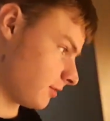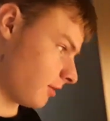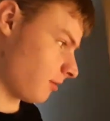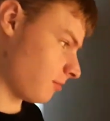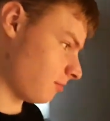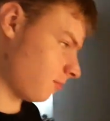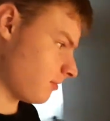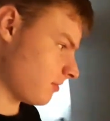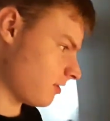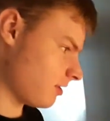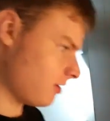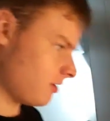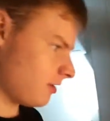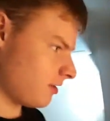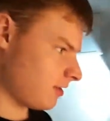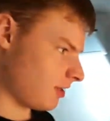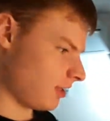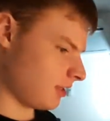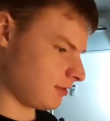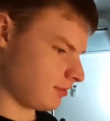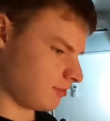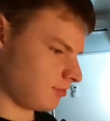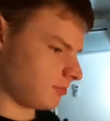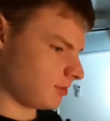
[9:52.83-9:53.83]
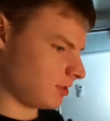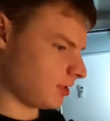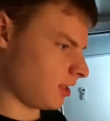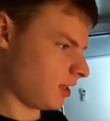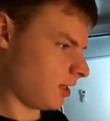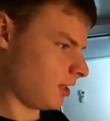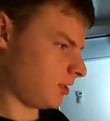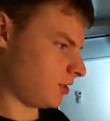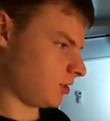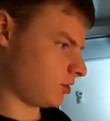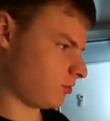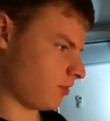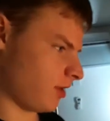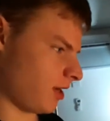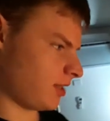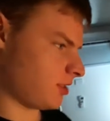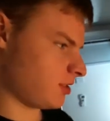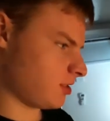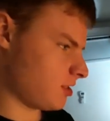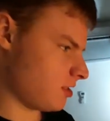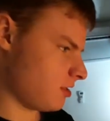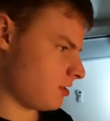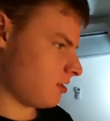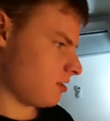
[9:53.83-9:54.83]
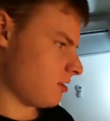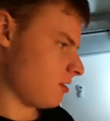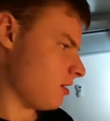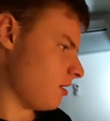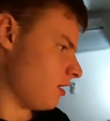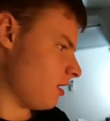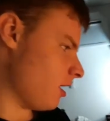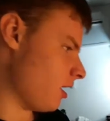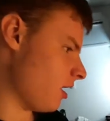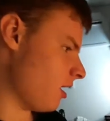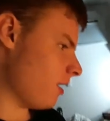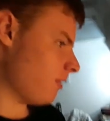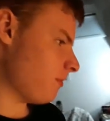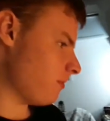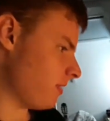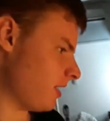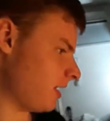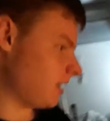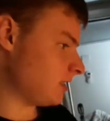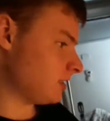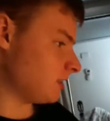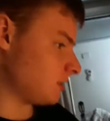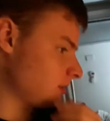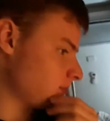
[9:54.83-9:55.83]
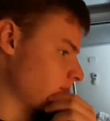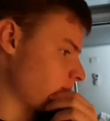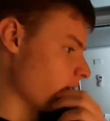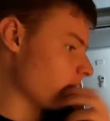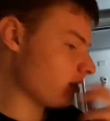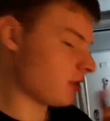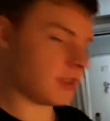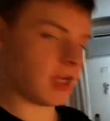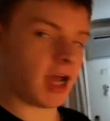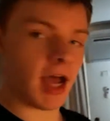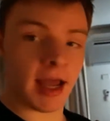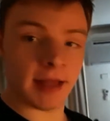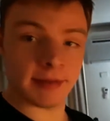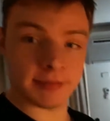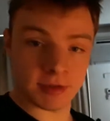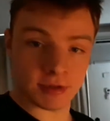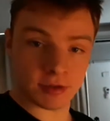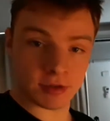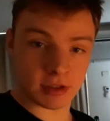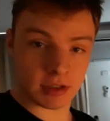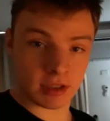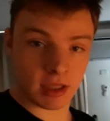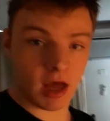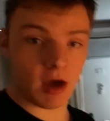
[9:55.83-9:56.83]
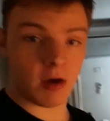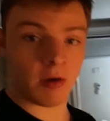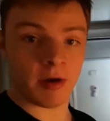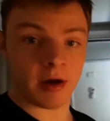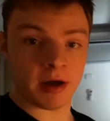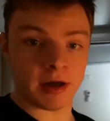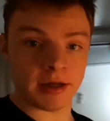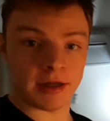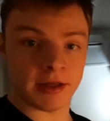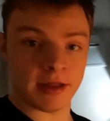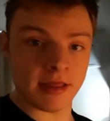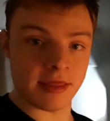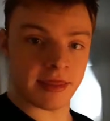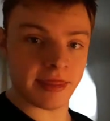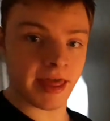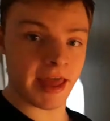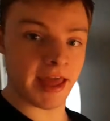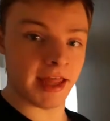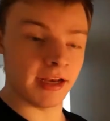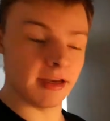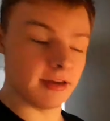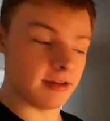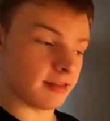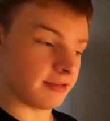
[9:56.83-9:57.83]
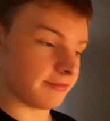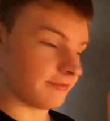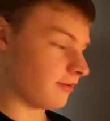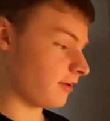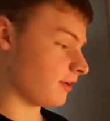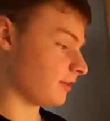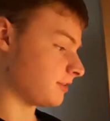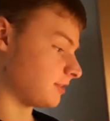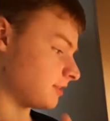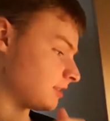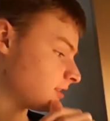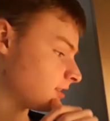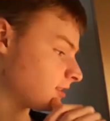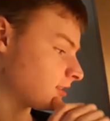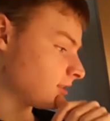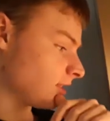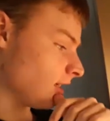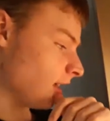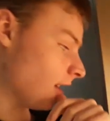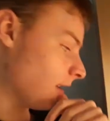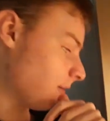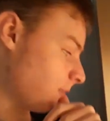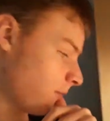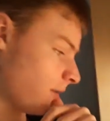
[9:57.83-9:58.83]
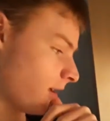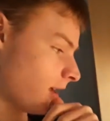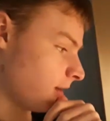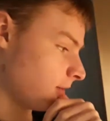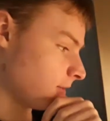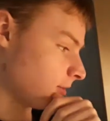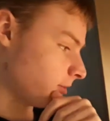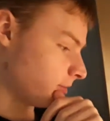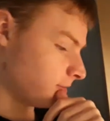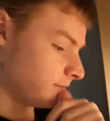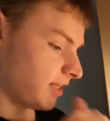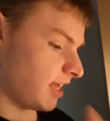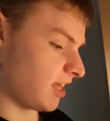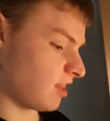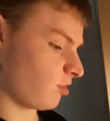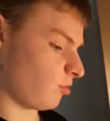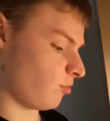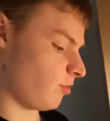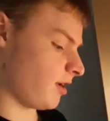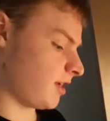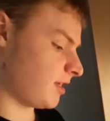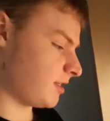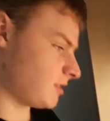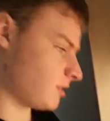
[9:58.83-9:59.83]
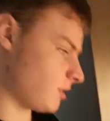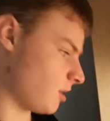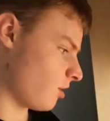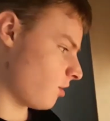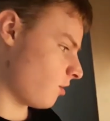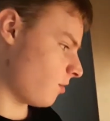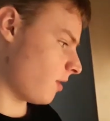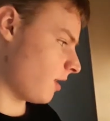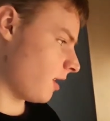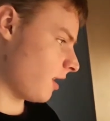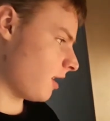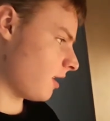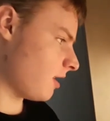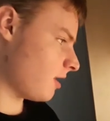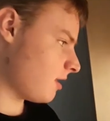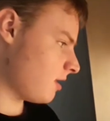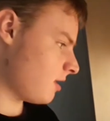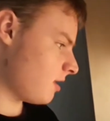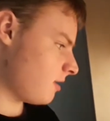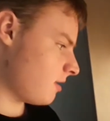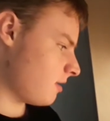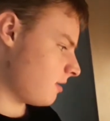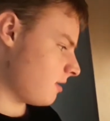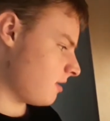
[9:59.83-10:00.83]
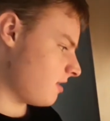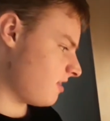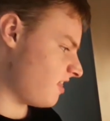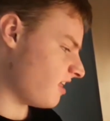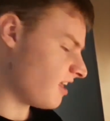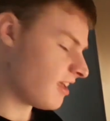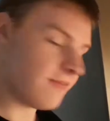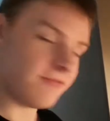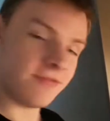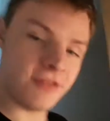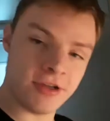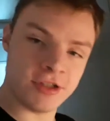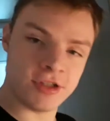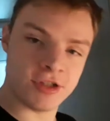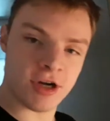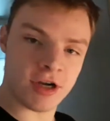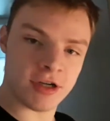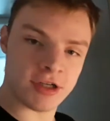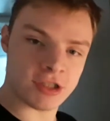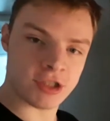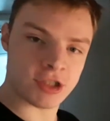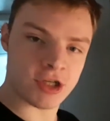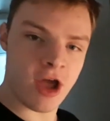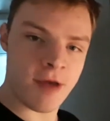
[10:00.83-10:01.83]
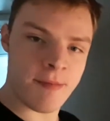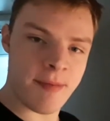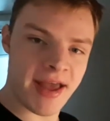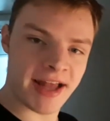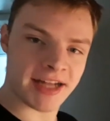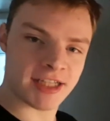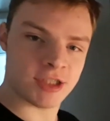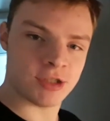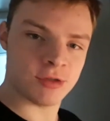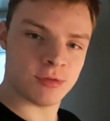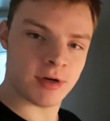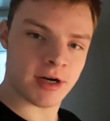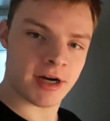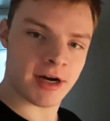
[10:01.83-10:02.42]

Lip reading: So that's kind of strange. And both times it was lower than the first time around, day 3. So I think in future I'll just go back to